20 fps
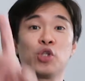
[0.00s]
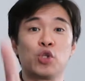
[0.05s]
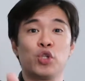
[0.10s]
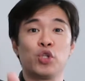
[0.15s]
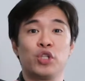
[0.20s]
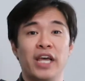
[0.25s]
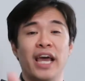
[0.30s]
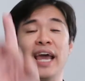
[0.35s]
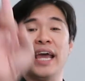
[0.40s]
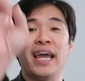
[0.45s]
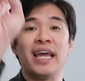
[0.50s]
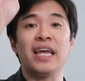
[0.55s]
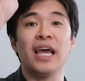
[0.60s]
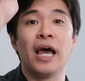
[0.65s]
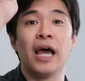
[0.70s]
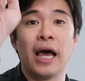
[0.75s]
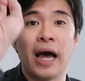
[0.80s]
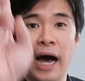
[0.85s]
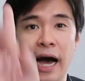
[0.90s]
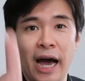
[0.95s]

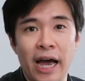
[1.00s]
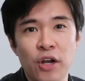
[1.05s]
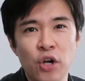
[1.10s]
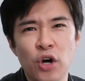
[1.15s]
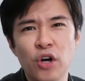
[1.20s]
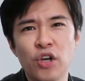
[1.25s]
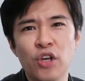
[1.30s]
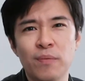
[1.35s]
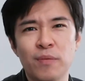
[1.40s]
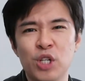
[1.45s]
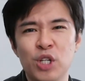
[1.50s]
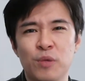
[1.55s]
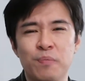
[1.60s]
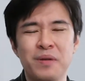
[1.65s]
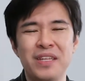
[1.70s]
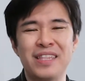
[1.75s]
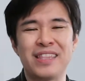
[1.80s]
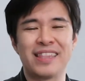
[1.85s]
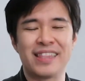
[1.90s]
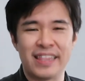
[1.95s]
today, I know you must
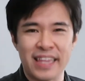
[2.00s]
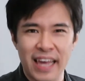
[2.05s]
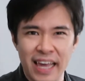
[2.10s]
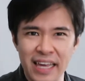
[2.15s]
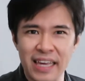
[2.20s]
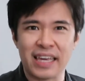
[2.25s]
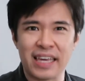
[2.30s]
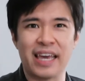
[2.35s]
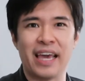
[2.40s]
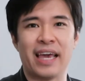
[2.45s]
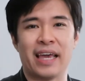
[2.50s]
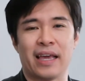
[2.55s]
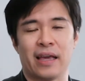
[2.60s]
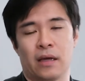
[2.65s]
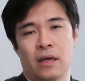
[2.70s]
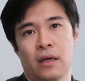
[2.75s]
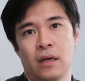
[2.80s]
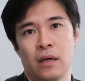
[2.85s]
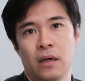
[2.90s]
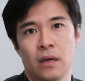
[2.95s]
be
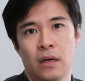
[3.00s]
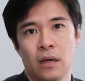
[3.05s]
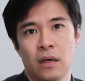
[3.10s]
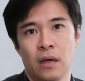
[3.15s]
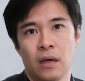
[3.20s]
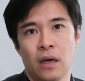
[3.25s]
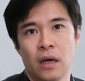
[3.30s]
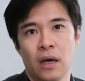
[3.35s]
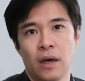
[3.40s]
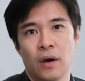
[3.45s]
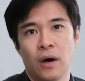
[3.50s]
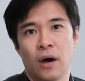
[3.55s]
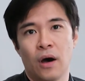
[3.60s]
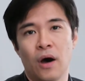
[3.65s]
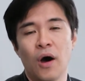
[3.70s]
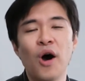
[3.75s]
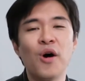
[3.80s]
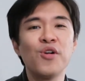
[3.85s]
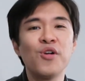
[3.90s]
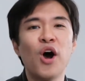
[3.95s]
thinking,
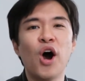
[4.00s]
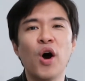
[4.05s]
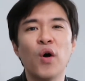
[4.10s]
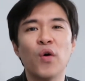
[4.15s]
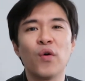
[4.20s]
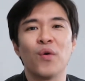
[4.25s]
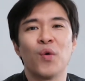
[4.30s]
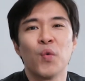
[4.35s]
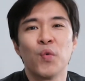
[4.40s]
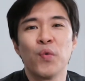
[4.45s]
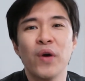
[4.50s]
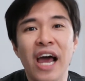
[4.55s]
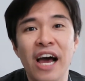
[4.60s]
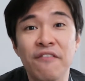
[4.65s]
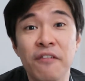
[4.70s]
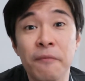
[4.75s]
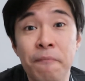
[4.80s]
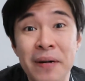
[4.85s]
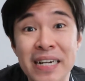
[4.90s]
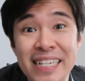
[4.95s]
oh no, we
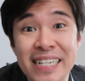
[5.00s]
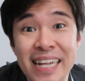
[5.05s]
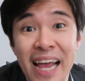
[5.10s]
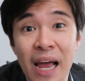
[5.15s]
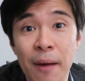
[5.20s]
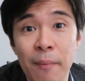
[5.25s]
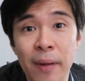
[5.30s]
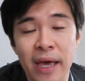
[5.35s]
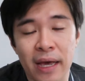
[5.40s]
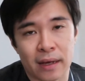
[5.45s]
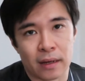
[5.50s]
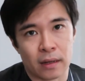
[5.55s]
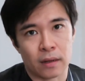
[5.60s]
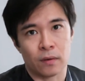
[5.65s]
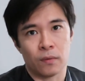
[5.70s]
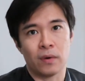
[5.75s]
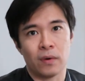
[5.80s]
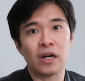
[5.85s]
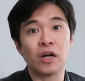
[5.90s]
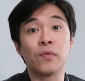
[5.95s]
have a pandemic.
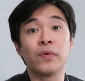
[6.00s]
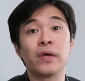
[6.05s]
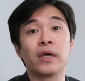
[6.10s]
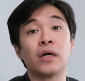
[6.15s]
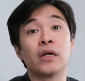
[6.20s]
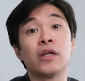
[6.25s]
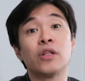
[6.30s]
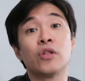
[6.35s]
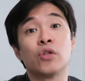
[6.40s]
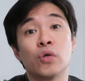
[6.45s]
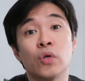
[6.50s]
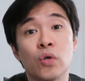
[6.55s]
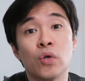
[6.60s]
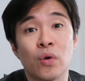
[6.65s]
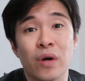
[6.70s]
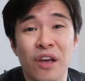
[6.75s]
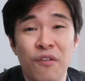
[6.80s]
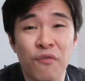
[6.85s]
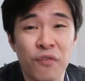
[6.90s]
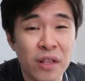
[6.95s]
What are we gonna
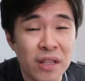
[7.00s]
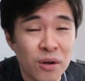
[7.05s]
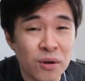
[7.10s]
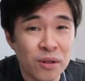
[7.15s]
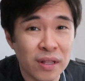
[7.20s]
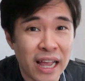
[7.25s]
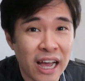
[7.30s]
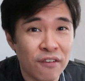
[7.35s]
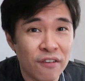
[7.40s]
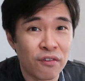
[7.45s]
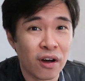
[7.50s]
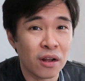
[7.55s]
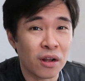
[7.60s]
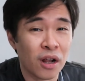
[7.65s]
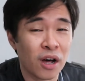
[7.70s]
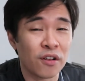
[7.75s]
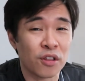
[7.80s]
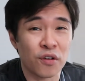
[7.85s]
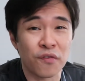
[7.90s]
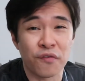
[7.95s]
do if we don't have a
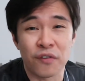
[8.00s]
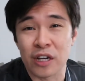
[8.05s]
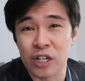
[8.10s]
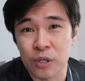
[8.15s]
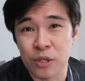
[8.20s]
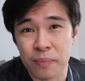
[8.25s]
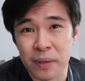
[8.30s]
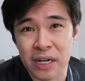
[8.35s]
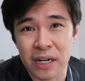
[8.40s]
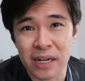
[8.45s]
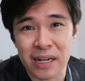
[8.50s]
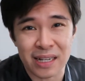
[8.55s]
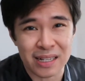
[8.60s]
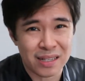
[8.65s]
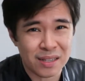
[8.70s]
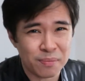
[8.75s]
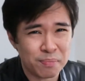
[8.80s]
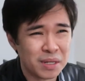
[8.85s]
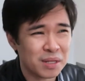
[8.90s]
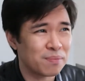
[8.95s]
lot of
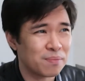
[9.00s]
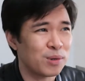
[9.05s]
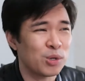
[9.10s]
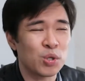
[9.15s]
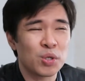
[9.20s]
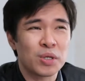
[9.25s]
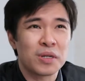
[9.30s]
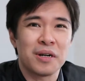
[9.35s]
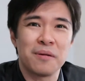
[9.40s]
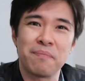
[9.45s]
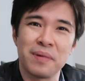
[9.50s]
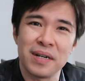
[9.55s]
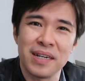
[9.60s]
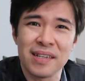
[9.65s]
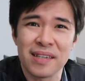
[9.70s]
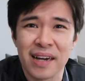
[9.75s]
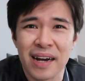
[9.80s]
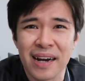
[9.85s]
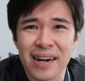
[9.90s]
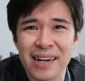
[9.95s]
experience? But most
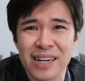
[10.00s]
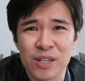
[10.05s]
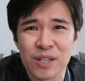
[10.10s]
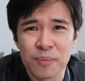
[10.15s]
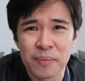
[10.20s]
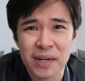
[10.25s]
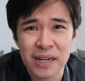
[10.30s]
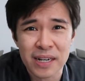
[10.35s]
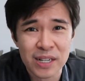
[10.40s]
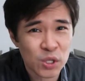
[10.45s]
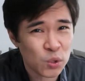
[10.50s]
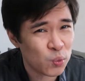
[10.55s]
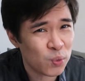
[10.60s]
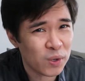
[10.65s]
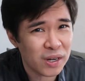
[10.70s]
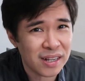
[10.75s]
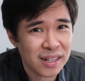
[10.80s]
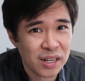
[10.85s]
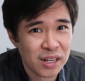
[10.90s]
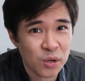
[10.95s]
companies hire experience.
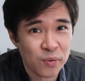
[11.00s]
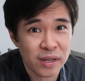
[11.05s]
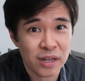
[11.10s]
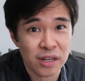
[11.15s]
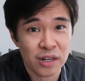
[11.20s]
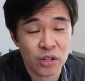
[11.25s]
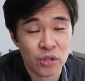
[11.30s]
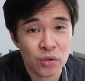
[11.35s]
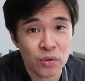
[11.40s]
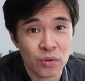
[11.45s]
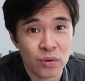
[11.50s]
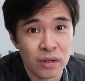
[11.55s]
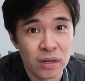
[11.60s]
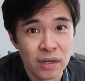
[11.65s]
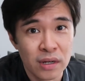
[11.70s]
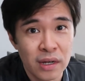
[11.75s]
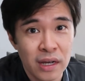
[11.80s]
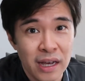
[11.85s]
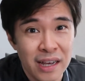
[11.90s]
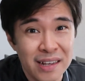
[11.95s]
What are we gonna do?
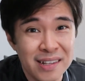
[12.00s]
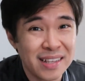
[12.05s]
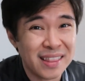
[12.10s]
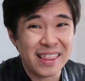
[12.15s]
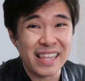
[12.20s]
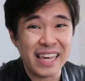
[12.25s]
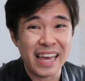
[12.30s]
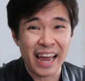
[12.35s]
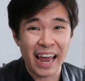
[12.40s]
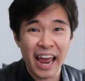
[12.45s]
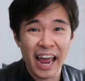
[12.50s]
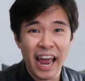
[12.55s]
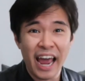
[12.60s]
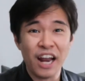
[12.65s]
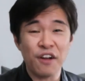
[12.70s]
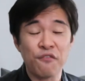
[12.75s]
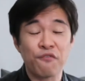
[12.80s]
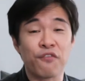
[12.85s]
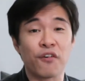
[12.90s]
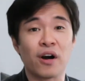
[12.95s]
Is it the
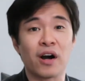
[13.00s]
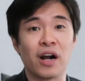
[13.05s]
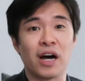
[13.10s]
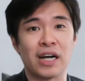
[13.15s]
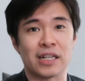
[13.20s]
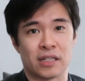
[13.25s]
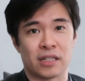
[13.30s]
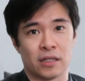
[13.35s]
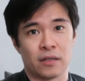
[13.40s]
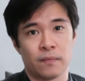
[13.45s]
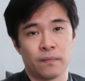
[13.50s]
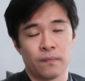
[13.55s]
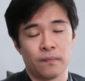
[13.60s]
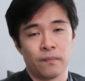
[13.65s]
end for us?